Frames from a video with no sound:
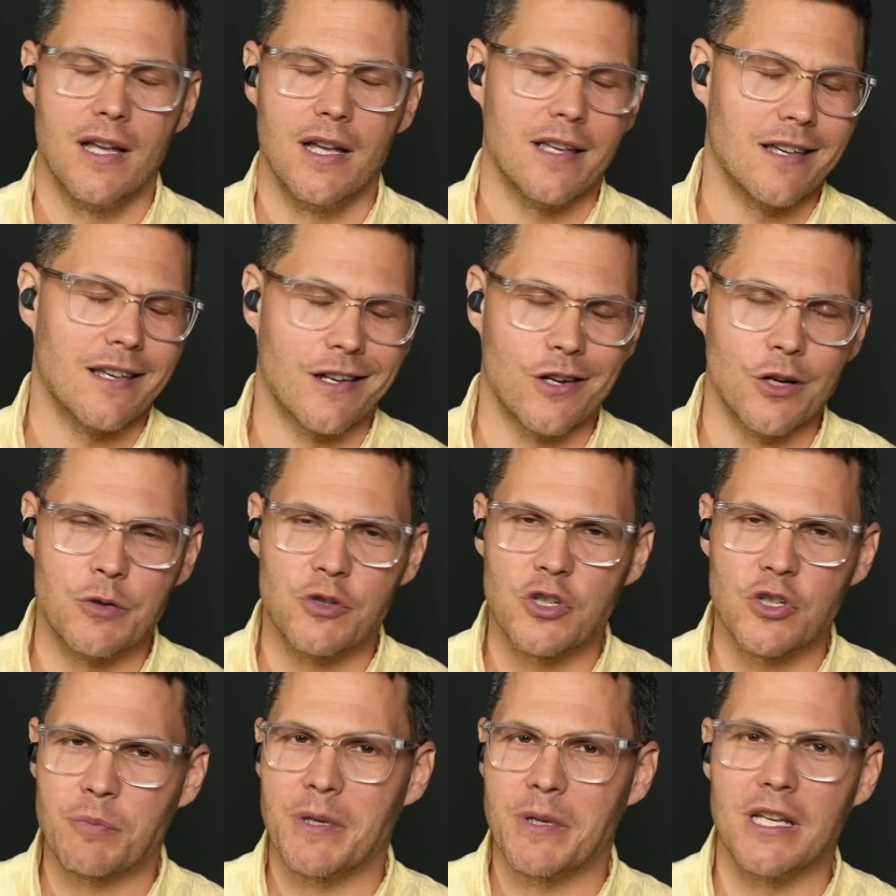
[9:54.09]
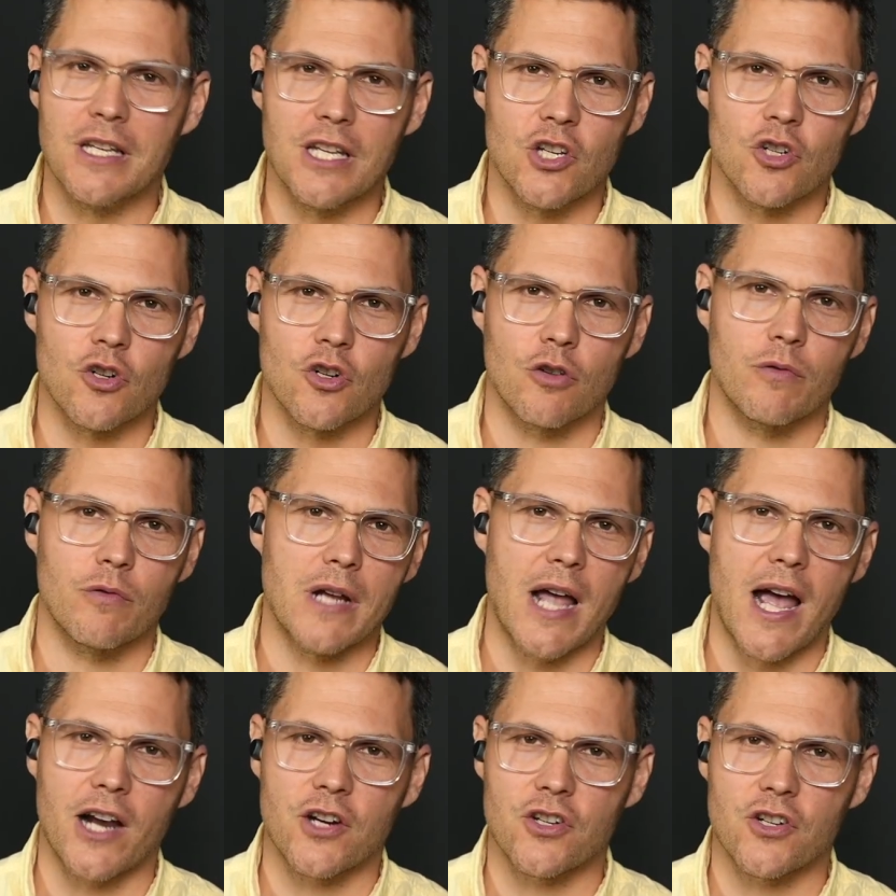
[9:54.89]
it could just be a knee-jerk
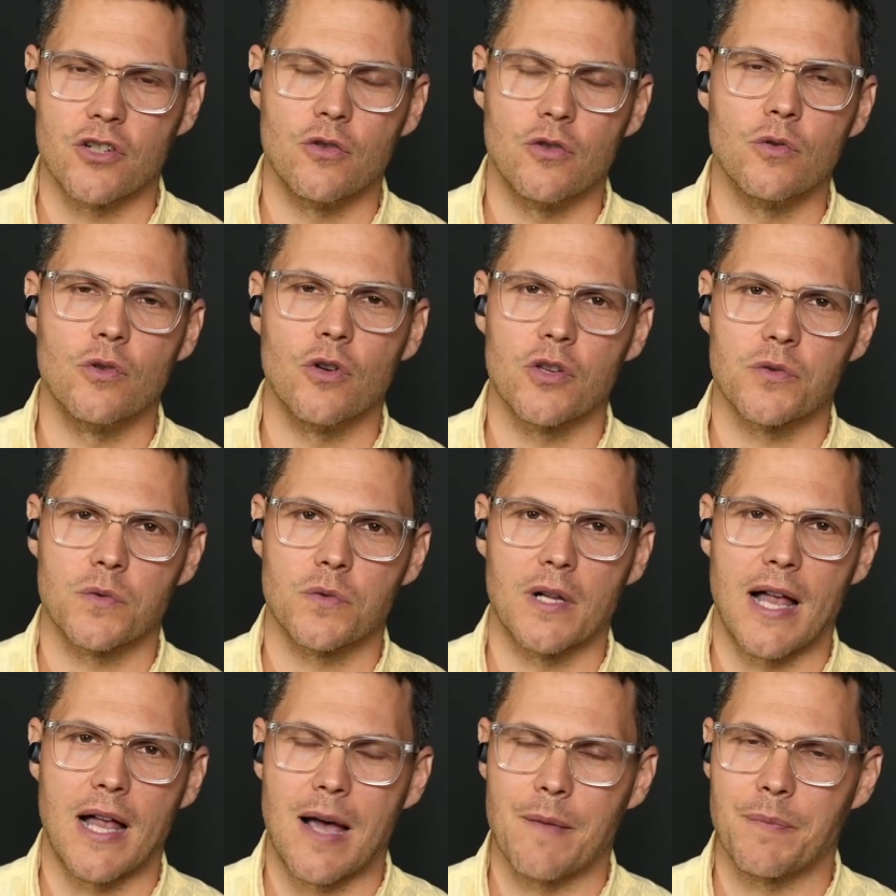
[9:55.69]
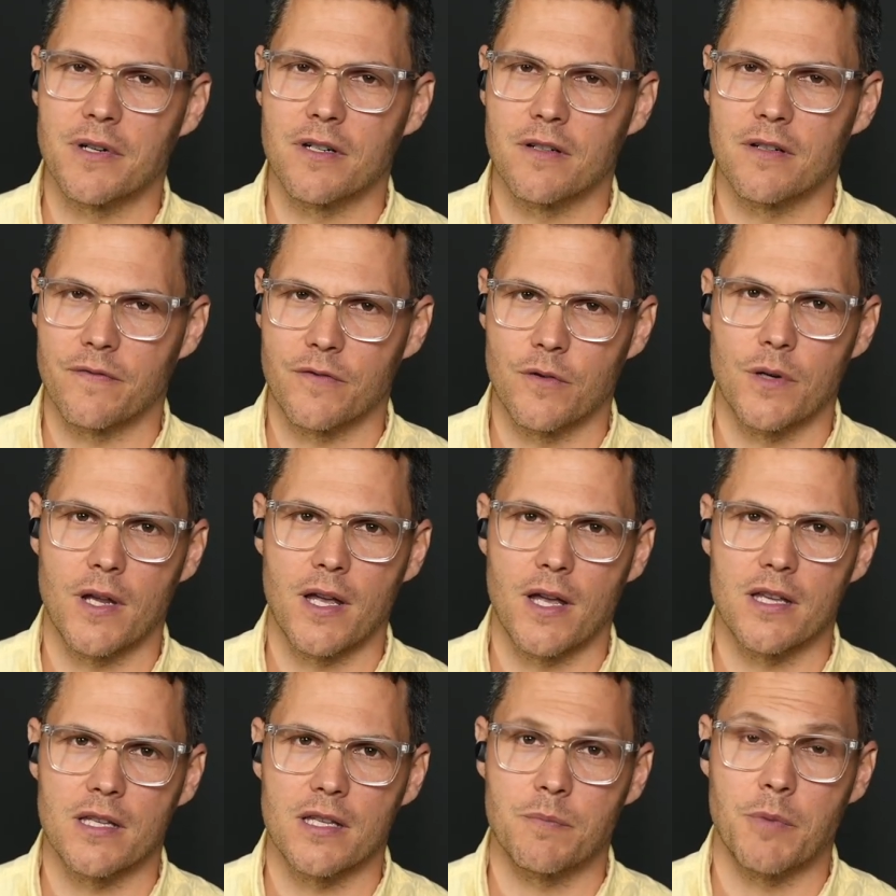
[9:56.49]
reaction. Who knows what'll happen in a few days?